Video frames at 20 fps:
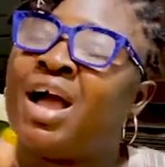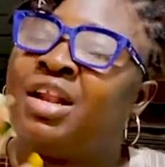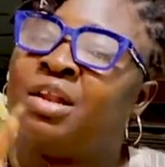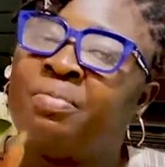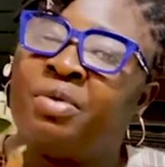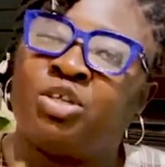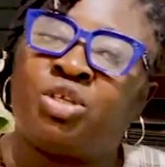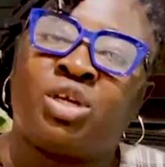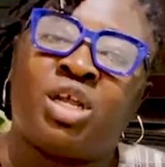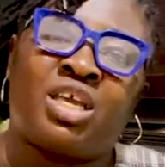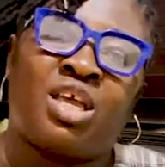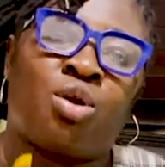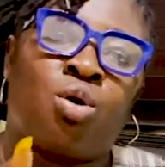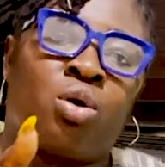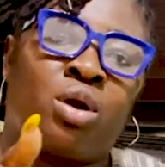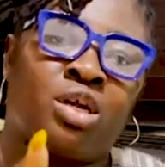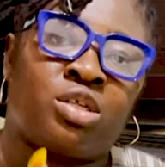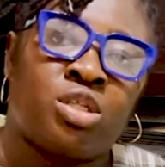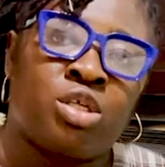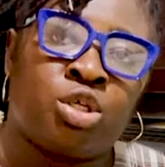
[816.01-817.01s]
and Ibeju, Lekki,
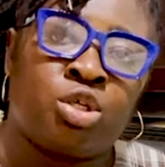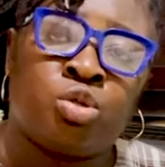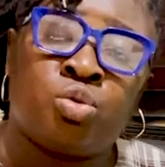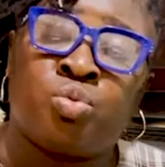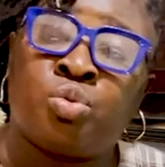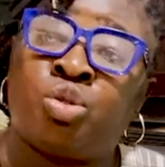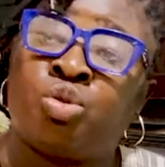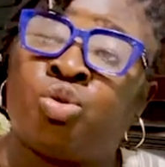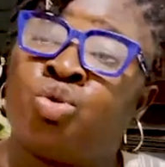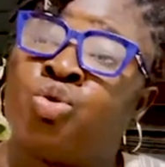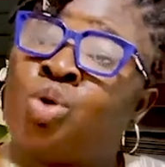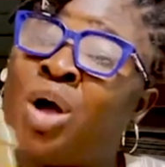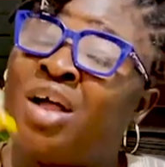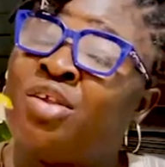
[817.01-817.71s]
congratulations with you.